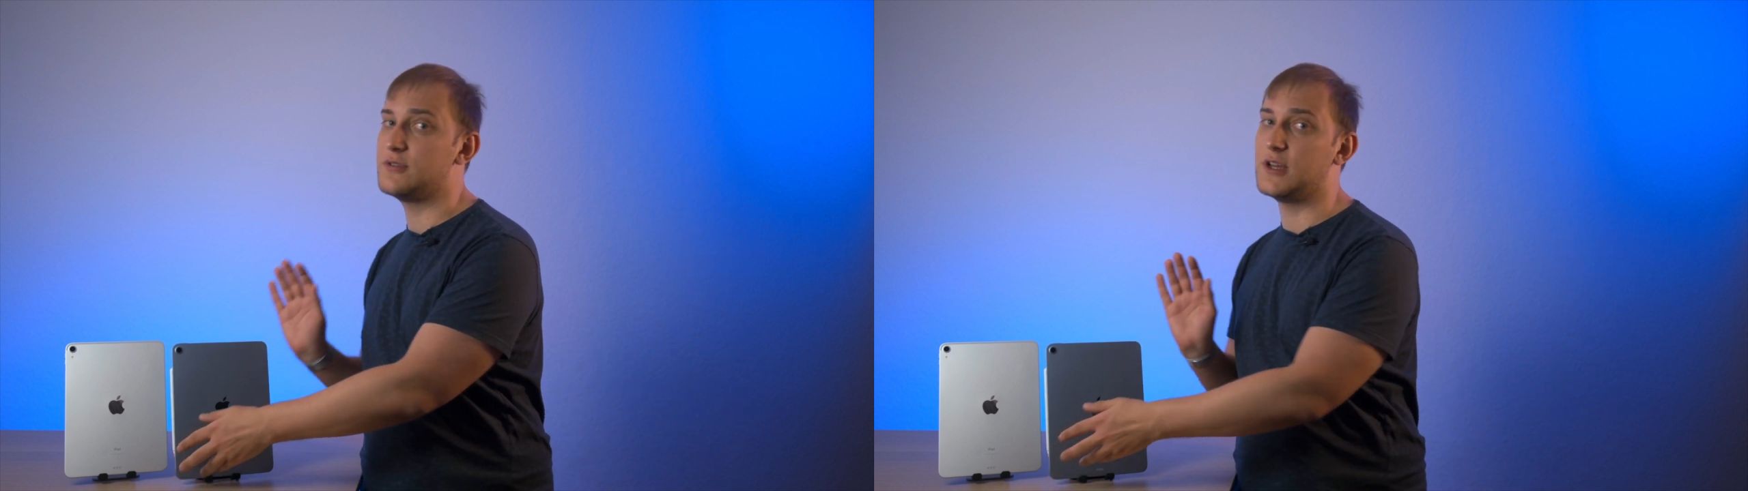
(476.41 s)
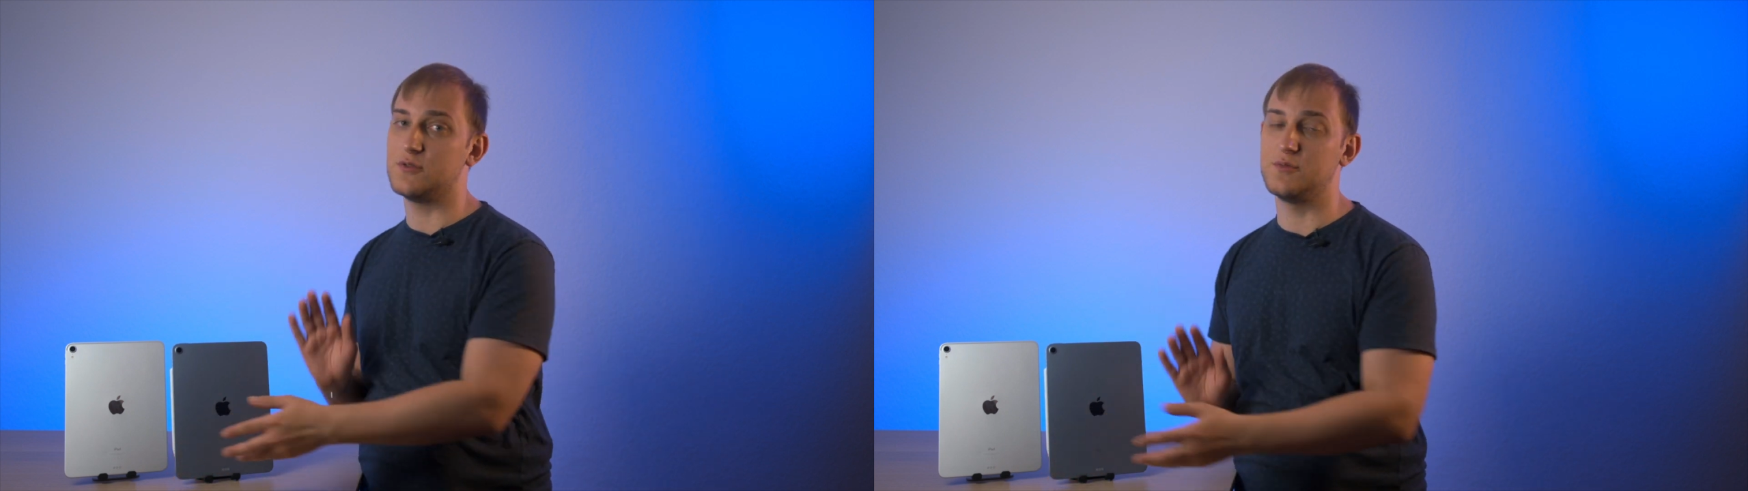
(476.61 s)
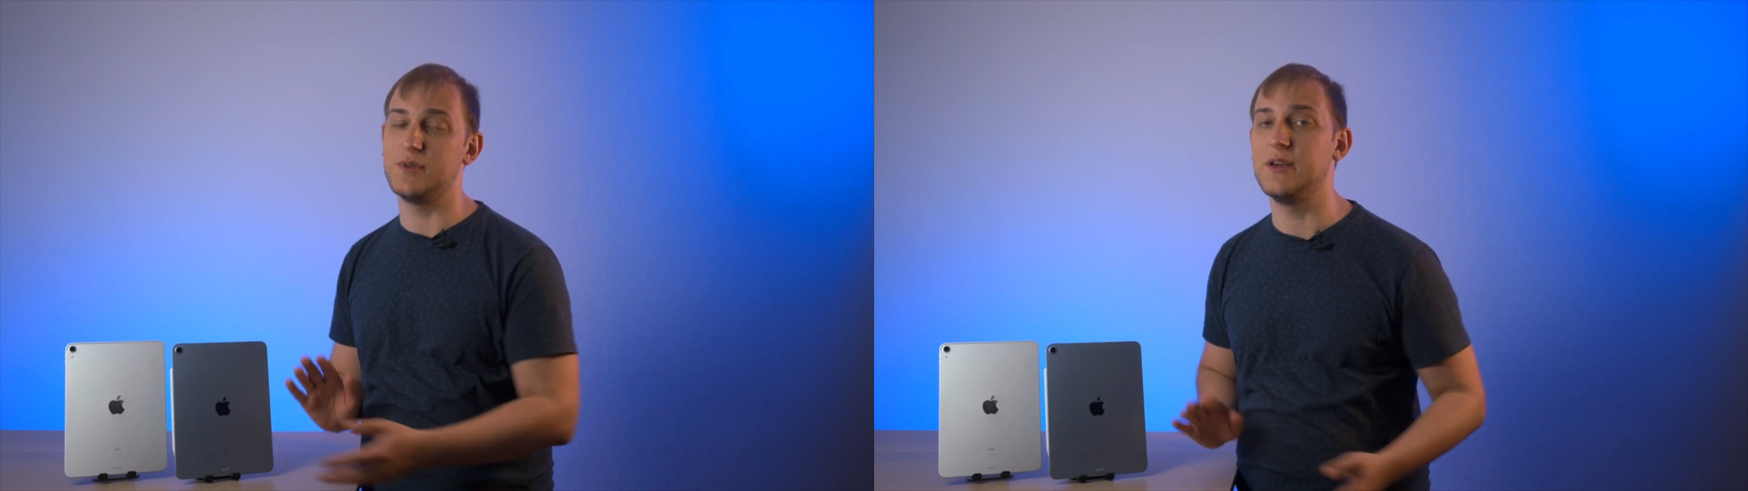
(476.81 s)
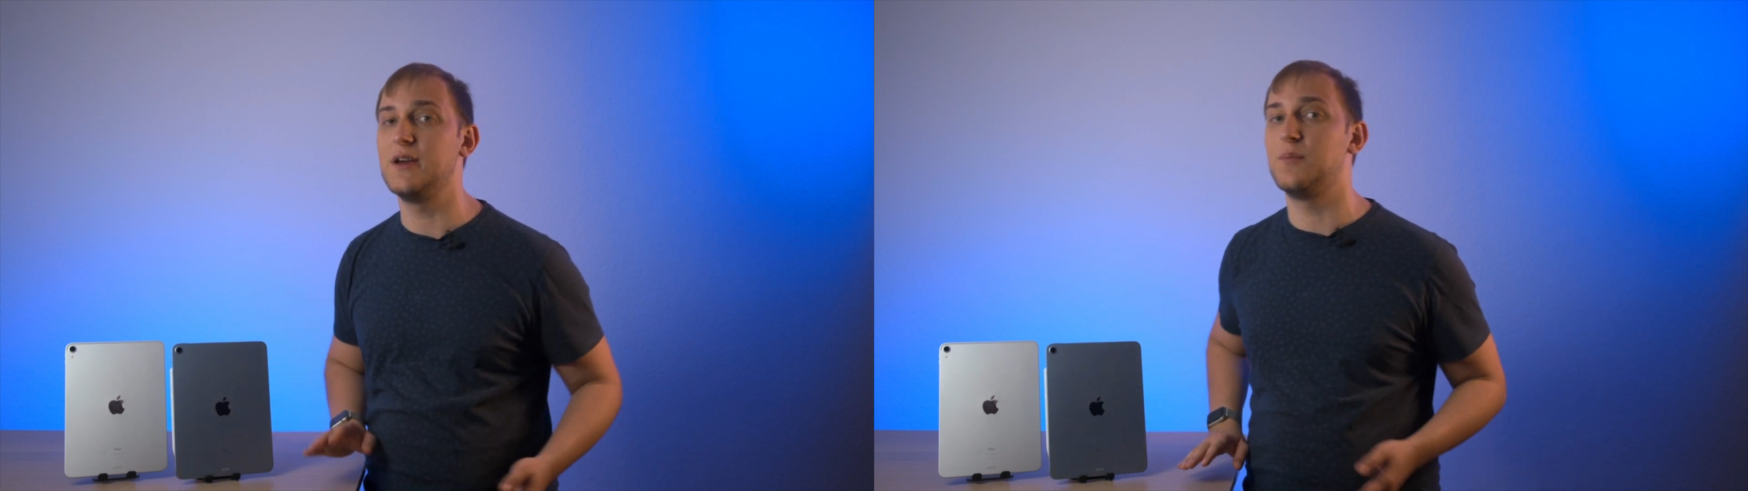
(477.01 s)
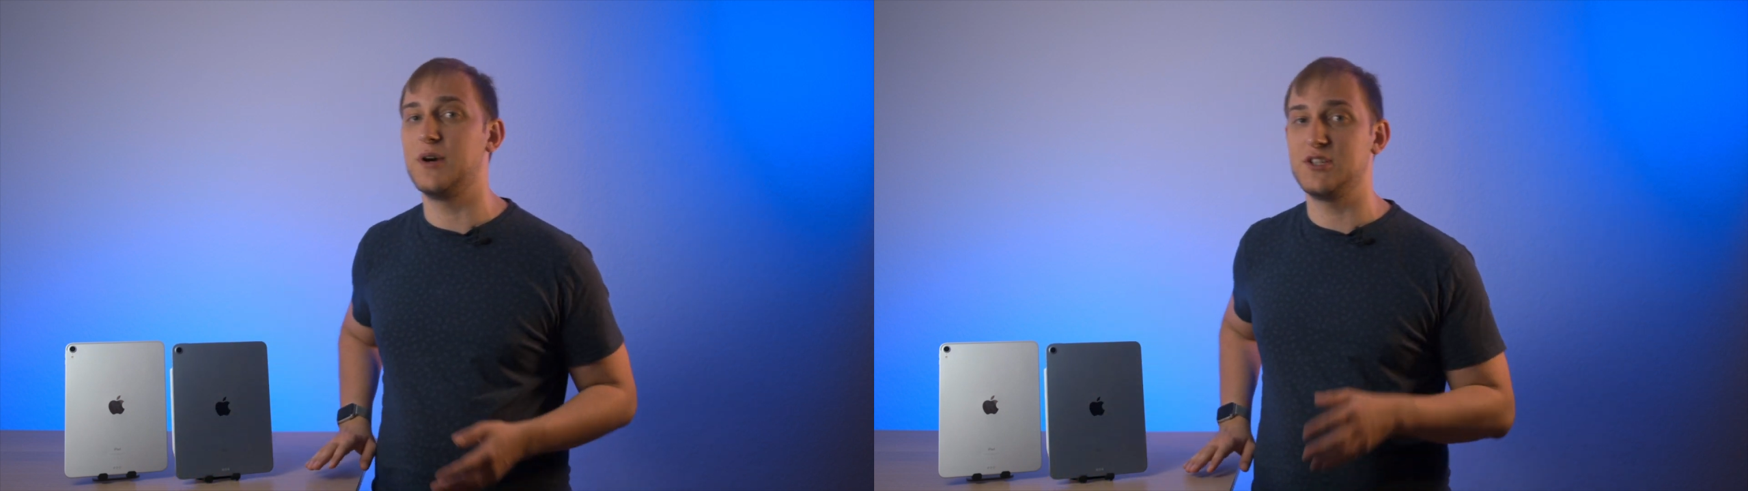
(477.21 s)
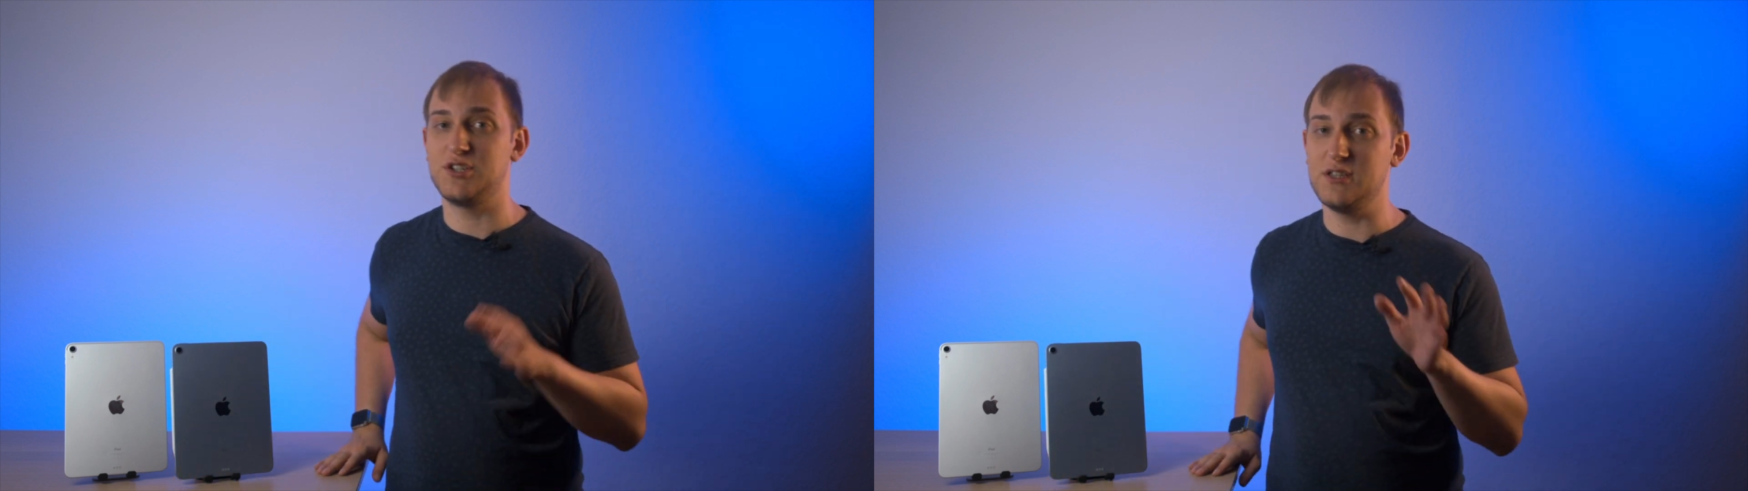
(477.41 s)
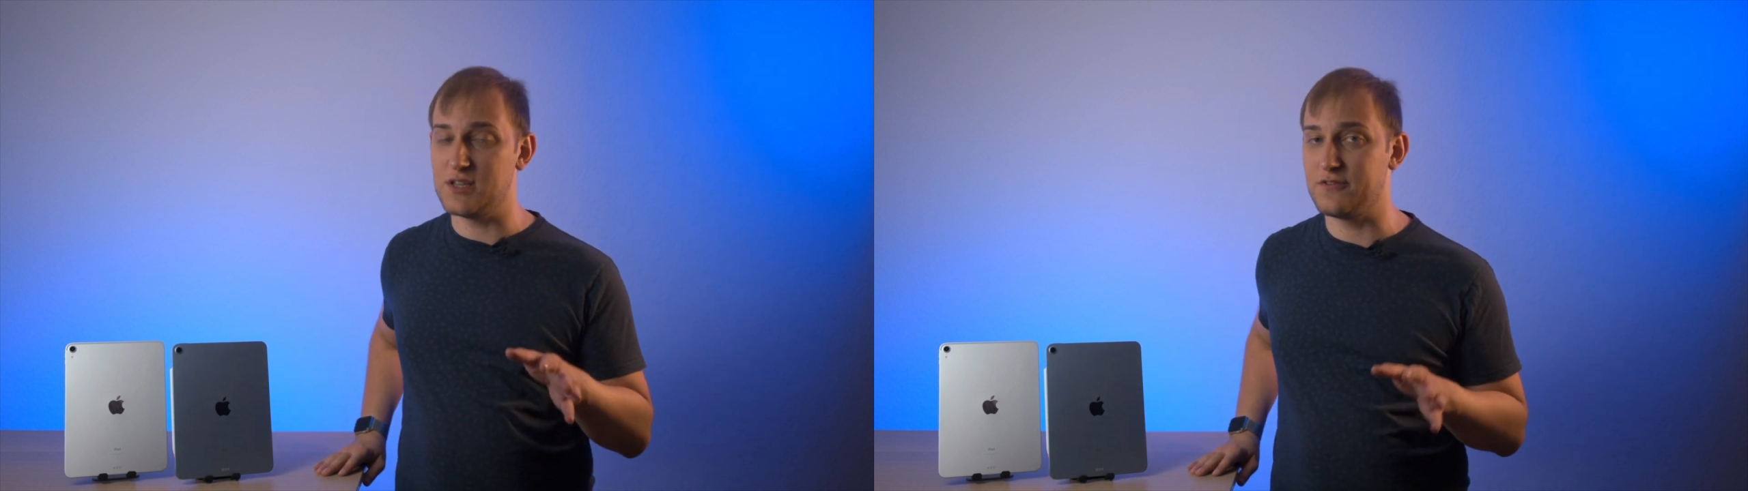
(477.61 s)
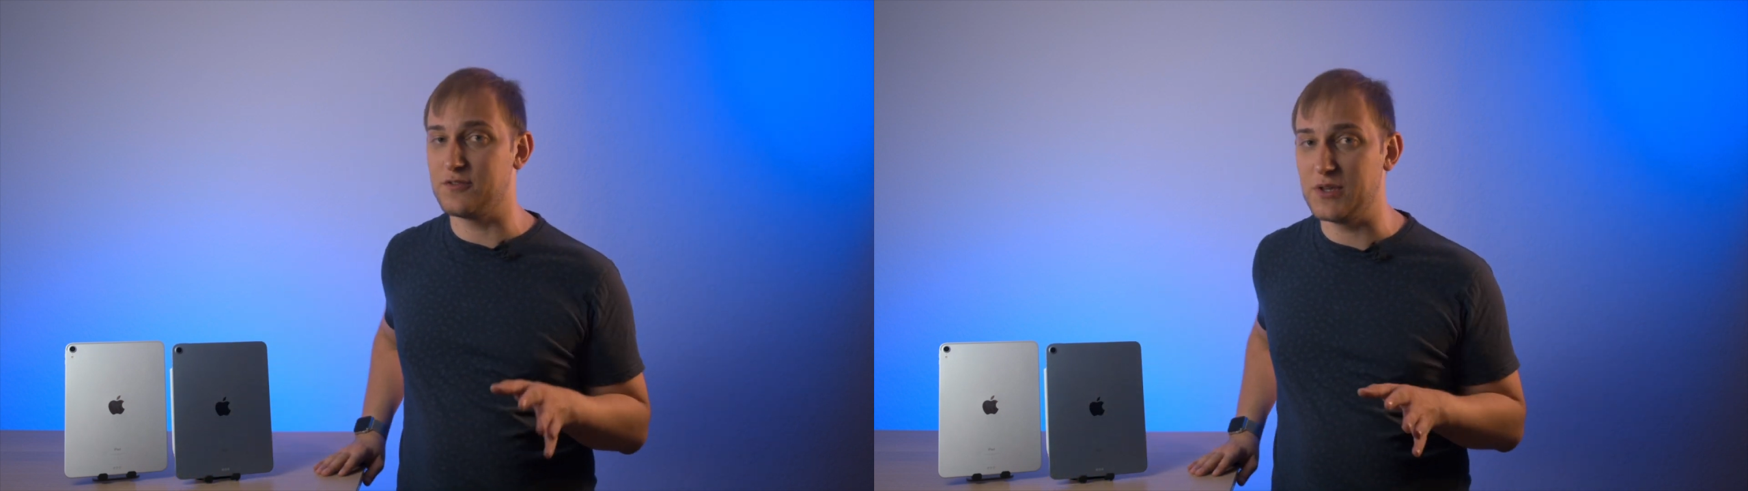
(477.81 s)
that would be much
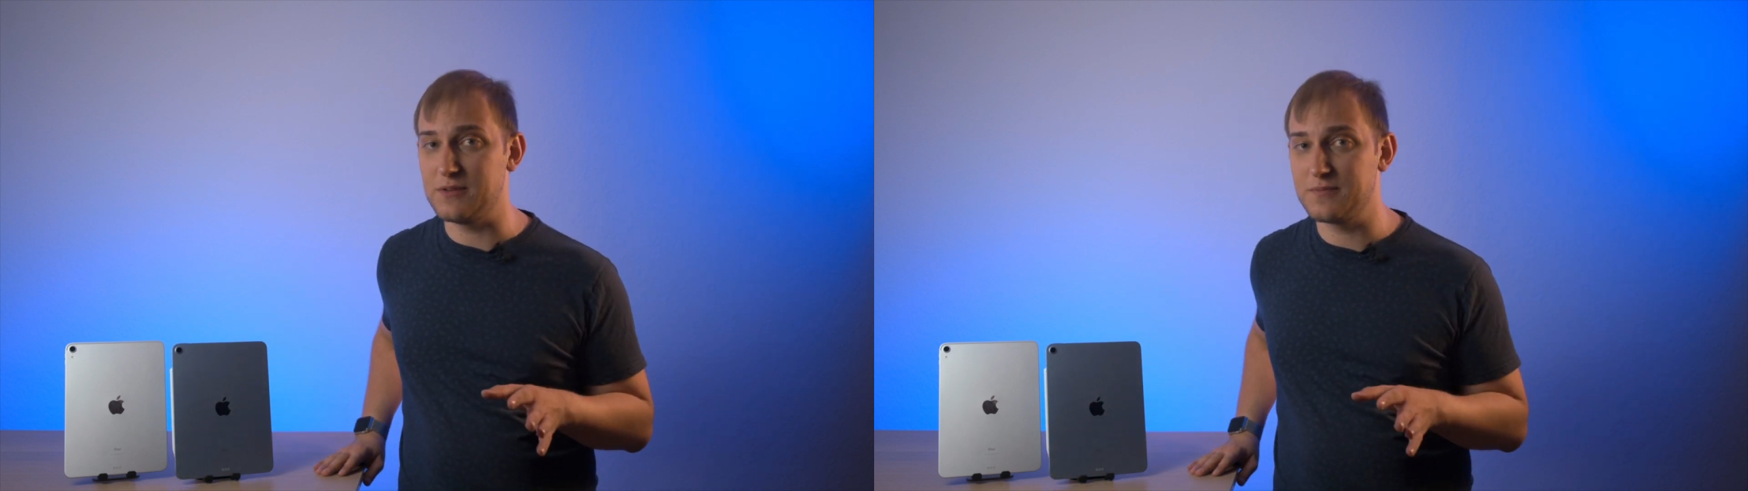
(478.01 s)
easier for me.